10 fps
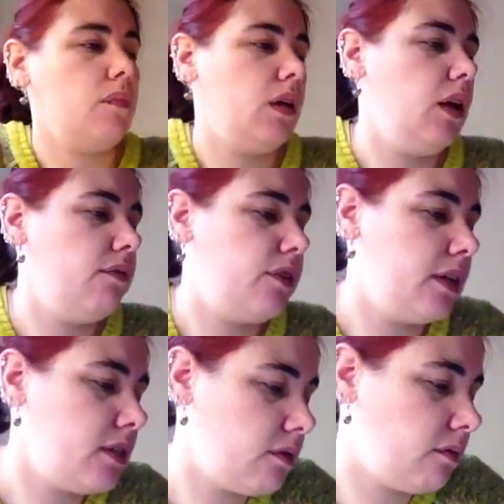I love that
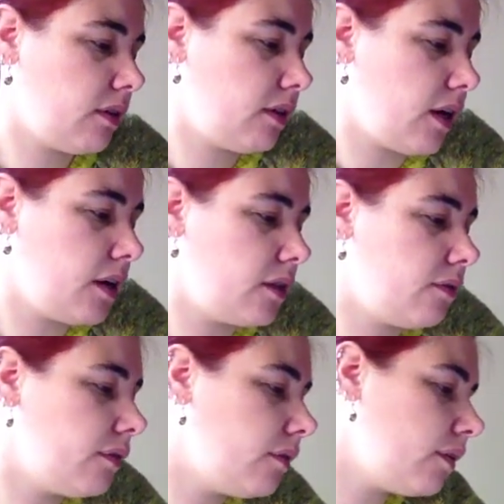it's kind of,
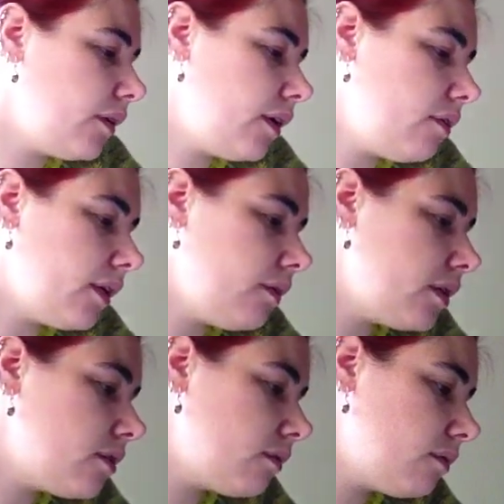oh yeah,
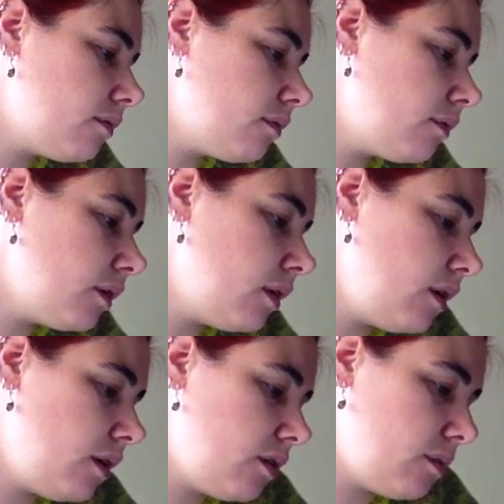there's
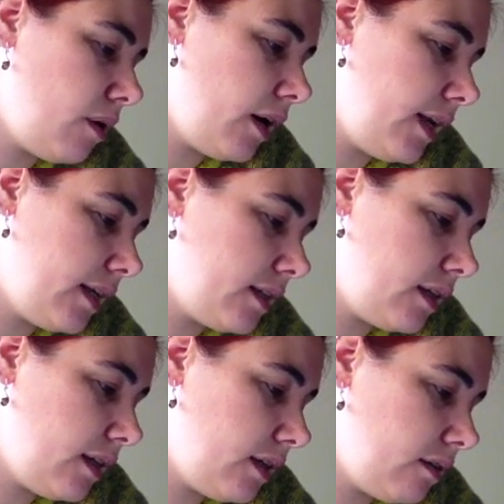some eyelets
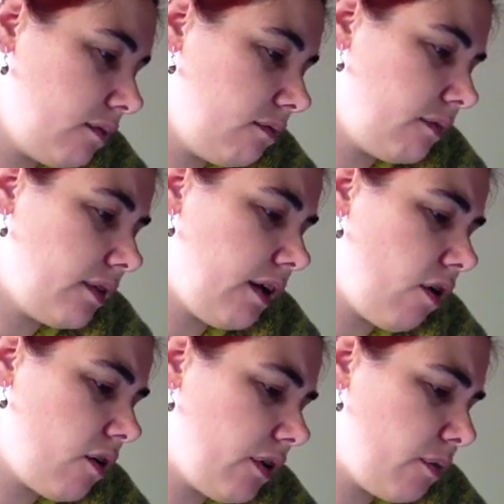in it, and there
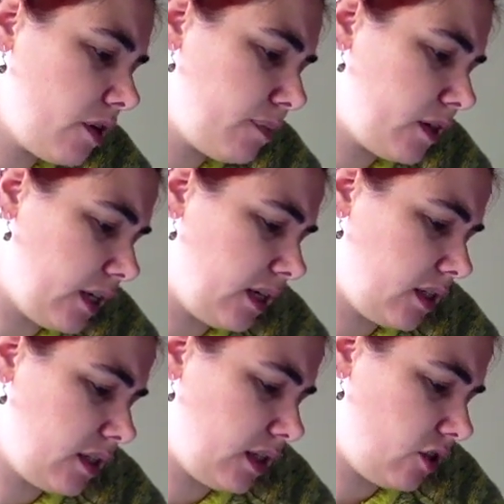were
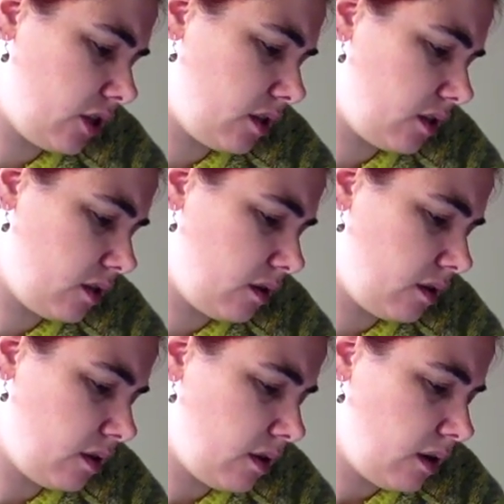speciality stitches.
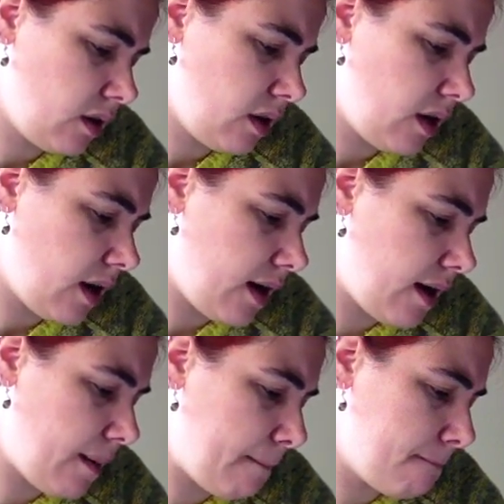
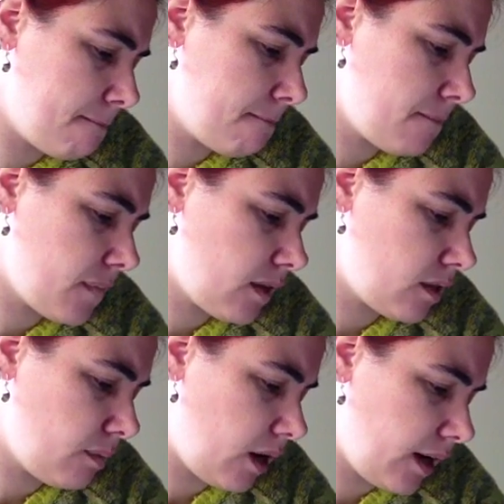
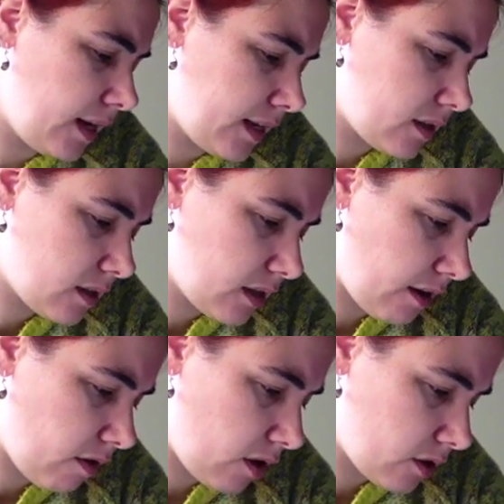There's some eyelets,
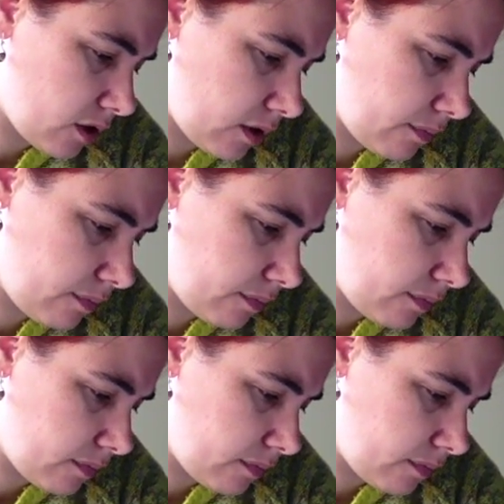there are some